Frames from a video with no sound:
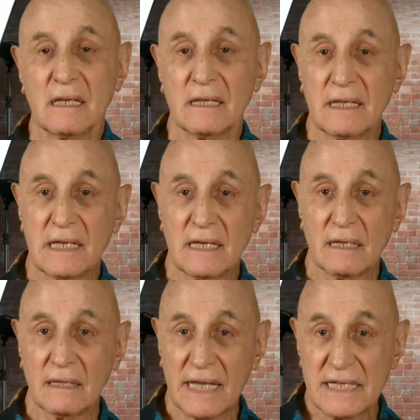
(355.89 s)
the
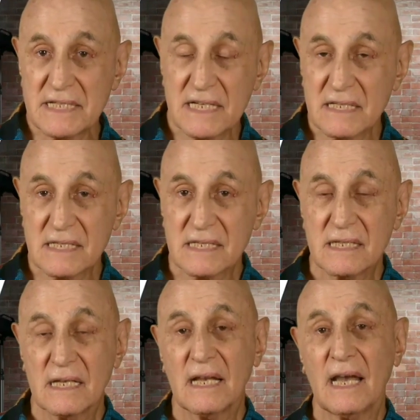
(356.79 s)

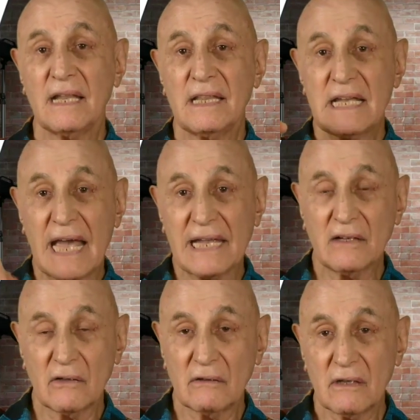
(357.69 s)
lenses and the
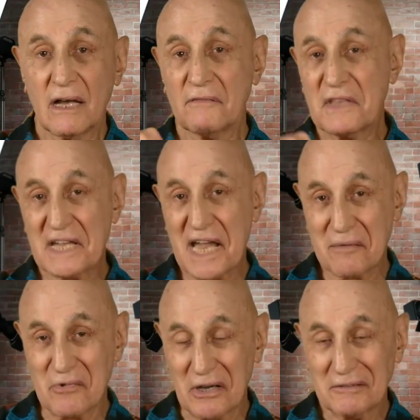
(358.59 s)
angle of the
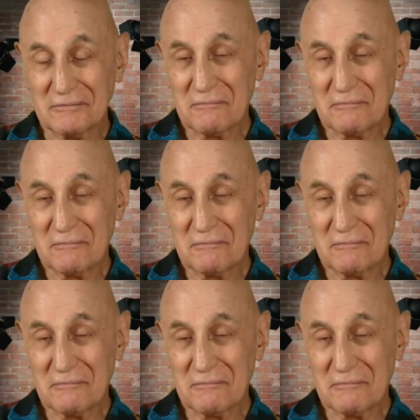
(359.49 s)
camera.